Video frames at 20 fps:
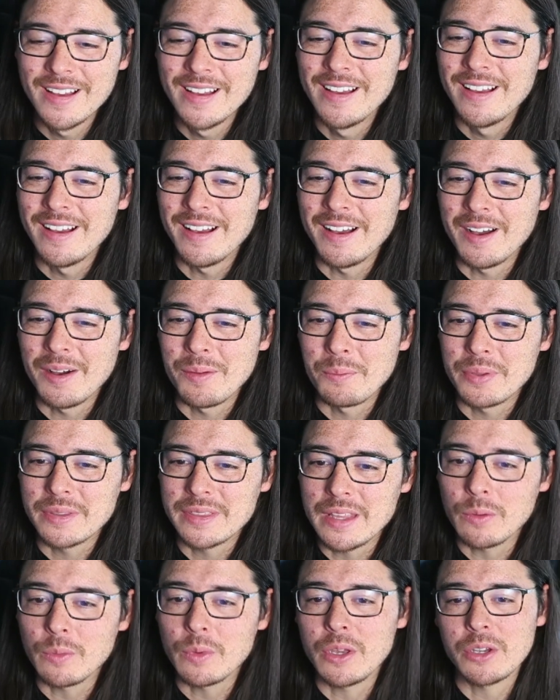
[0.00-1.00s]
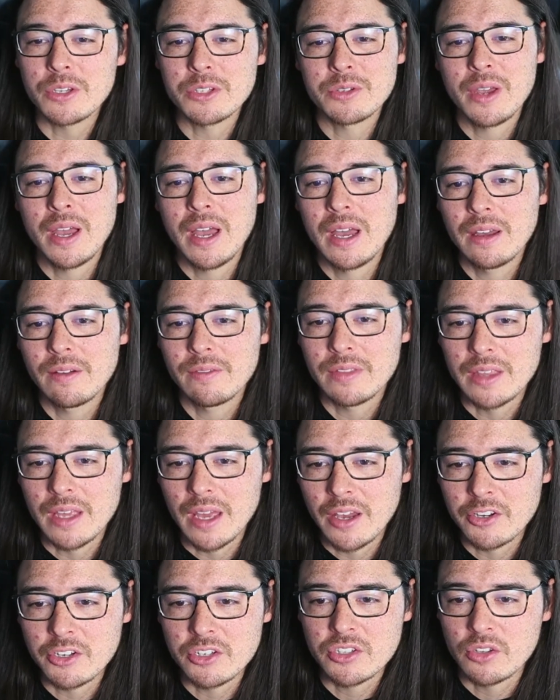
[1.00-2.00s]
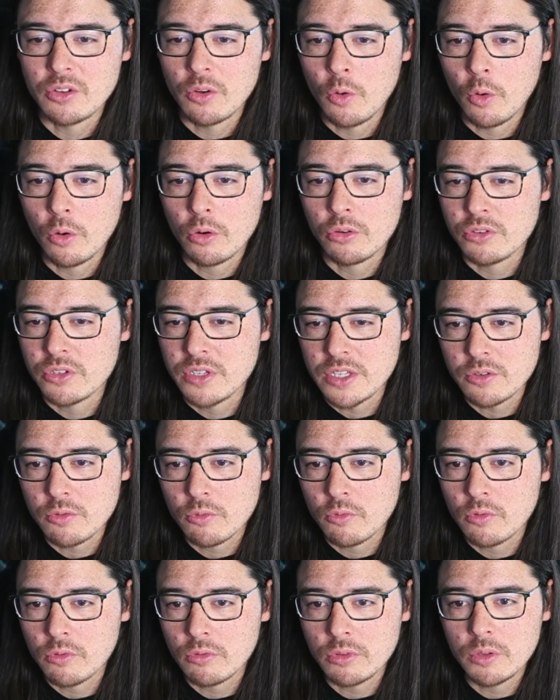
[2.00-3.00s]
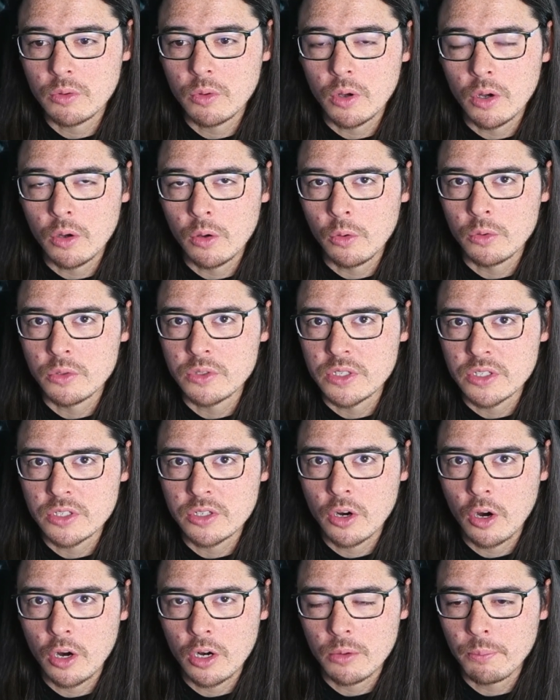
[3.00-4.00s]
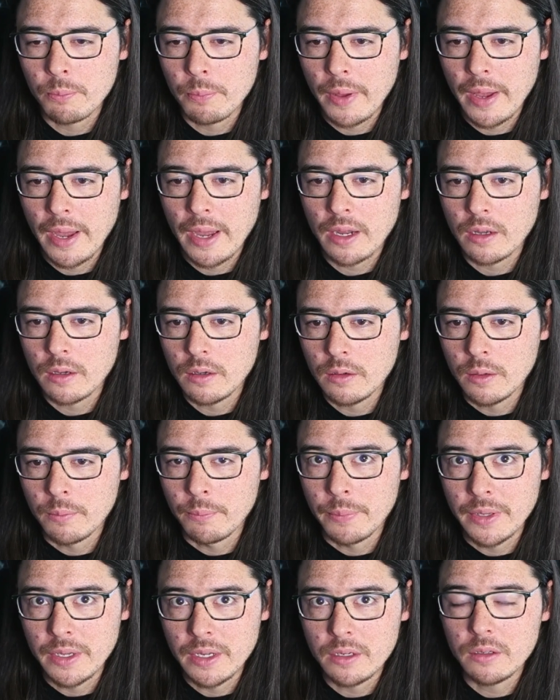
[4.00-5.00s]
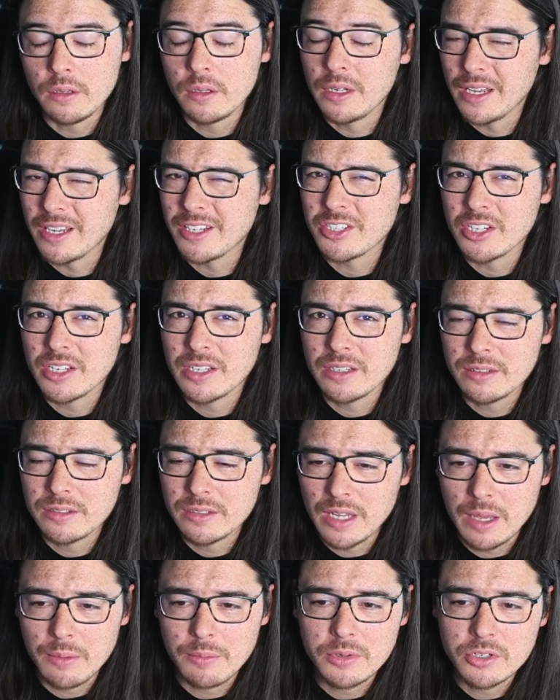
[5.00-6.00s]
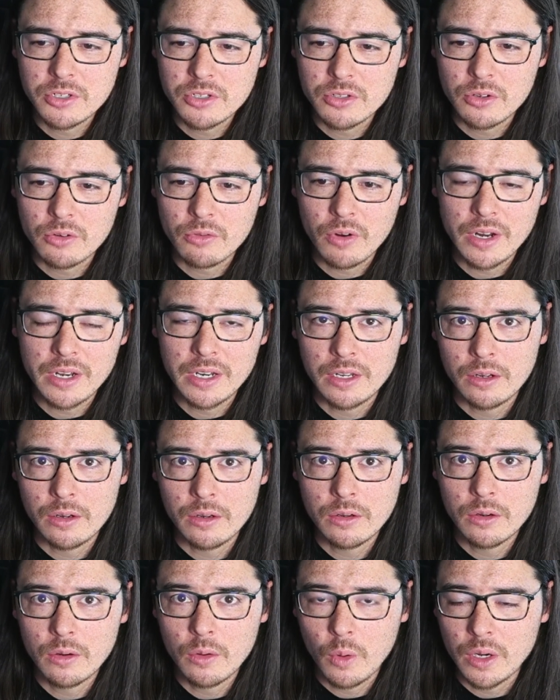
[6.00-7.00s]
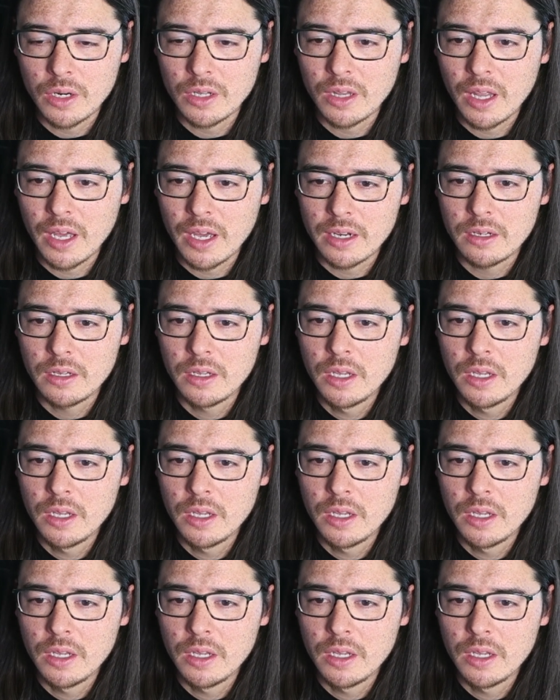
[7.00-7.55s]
But then we also have the edges and corners. That's really what holds this card back a bit and actually can damage the rating quite a lot.